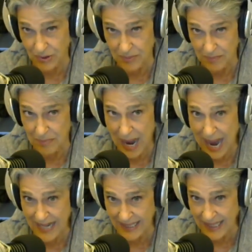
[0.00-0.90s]

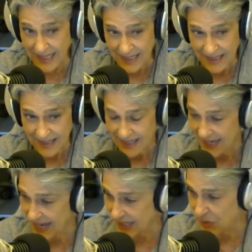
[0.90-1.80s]
body,
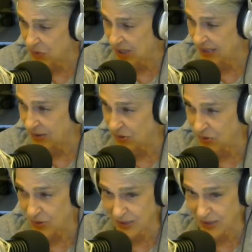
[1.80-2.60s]
anyone who is